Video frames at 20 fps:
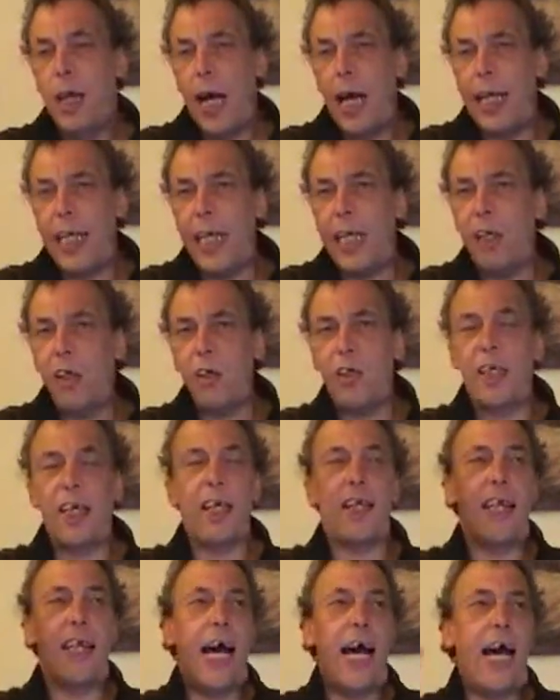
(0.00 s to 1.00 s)
And he looked
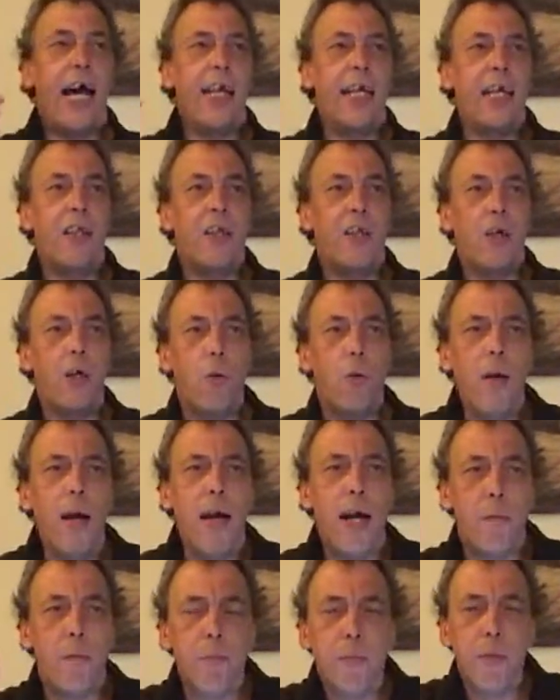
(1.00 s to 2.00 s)
at that and he thought,
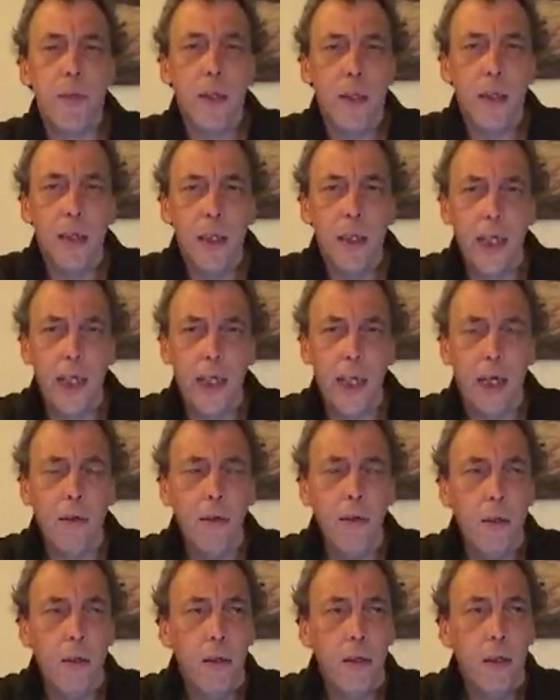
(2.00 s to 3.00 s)
well, you
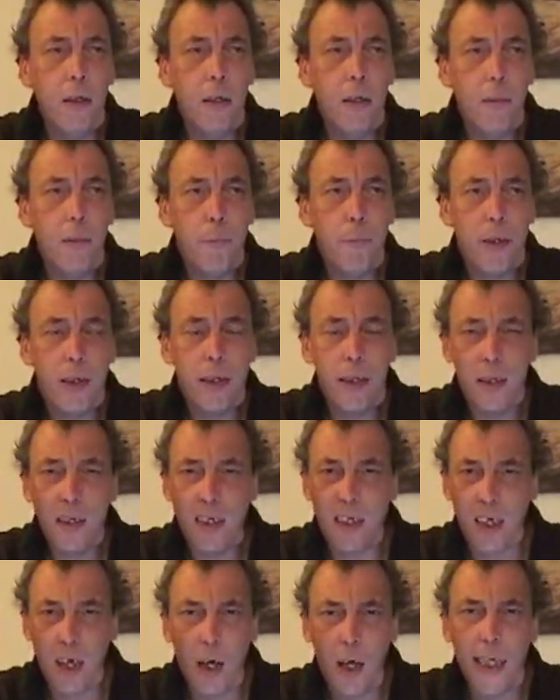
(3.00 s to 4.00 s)
know,
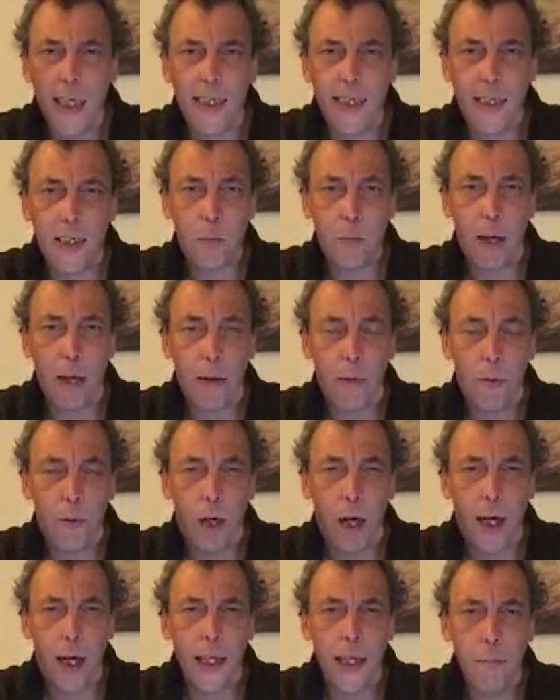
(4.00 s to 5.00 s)
size is about
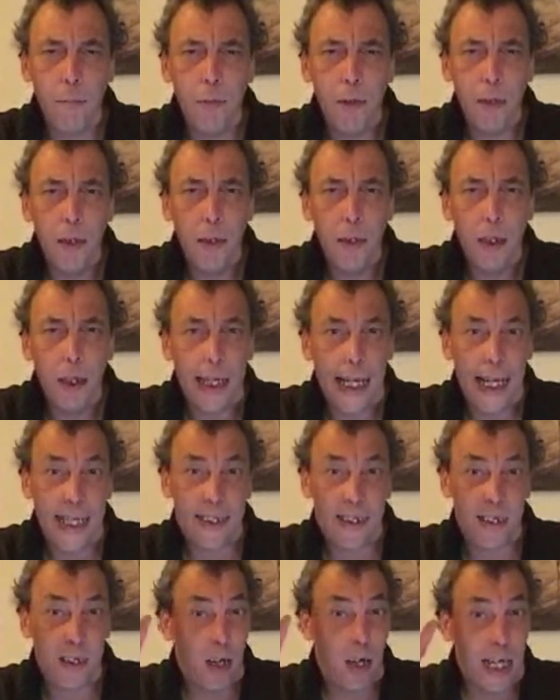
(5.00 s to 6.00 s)
right.
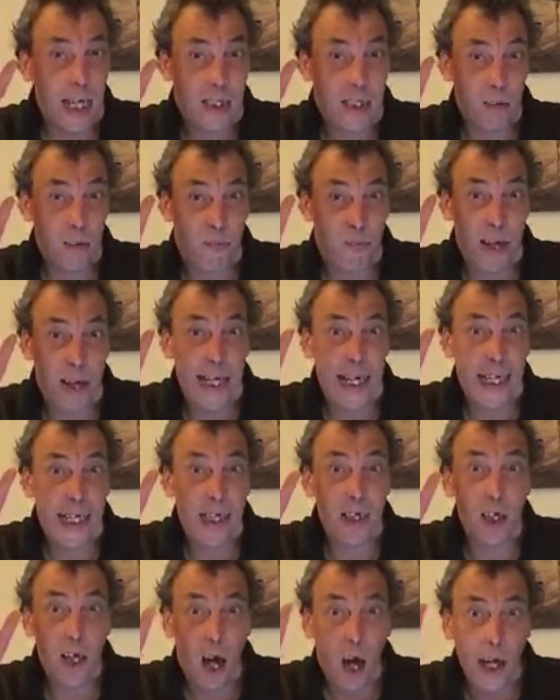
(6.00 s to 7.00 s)
It's a very
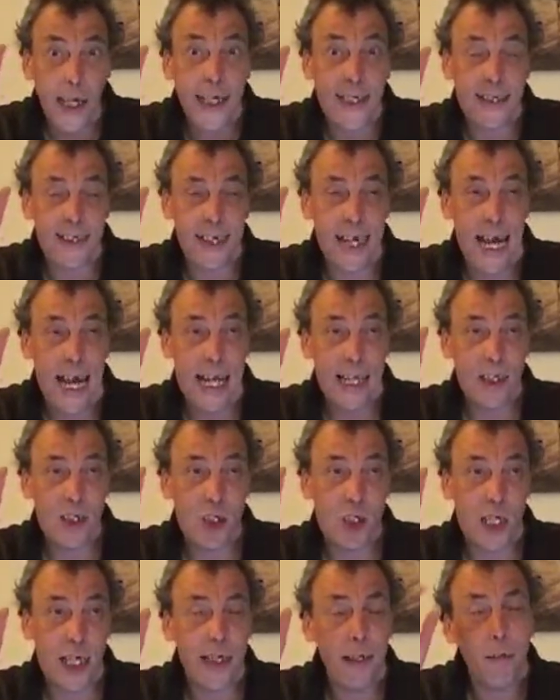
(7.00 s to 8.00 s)
light
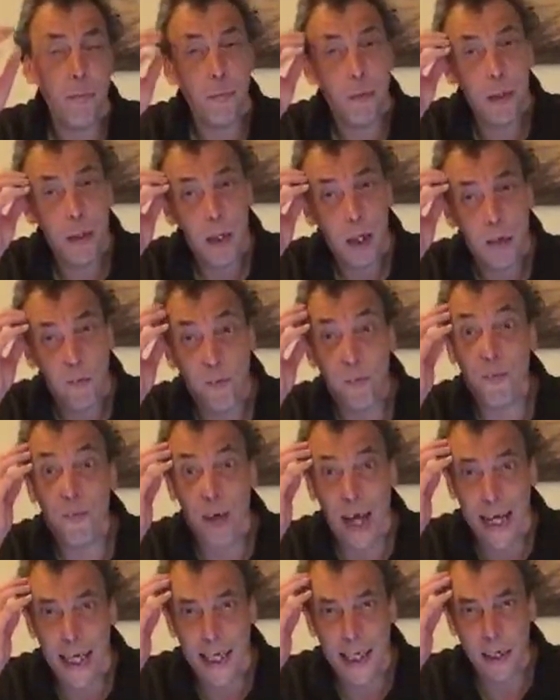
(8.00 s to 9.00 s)
engine,
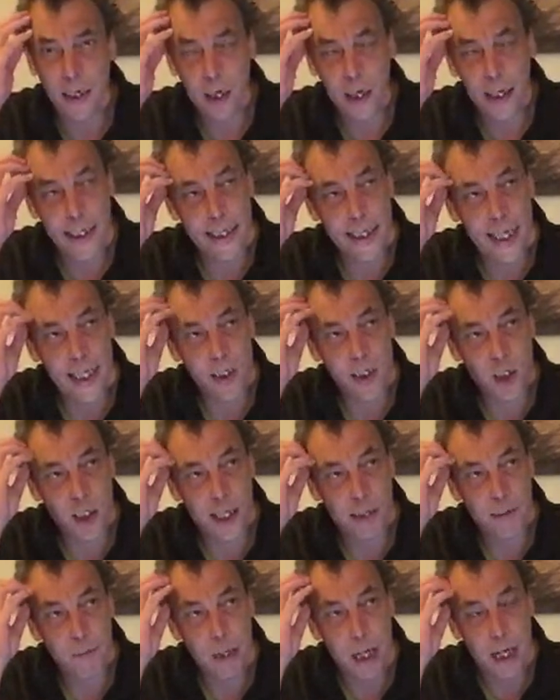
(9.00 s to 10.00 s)
very light
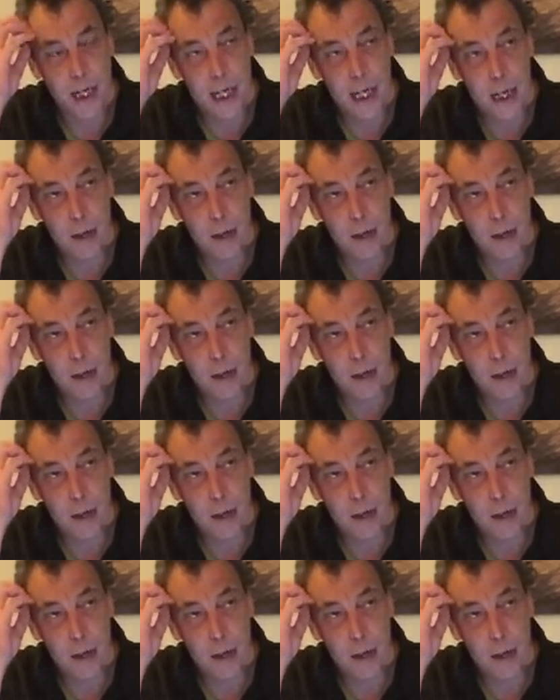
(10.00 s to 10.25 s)
engine.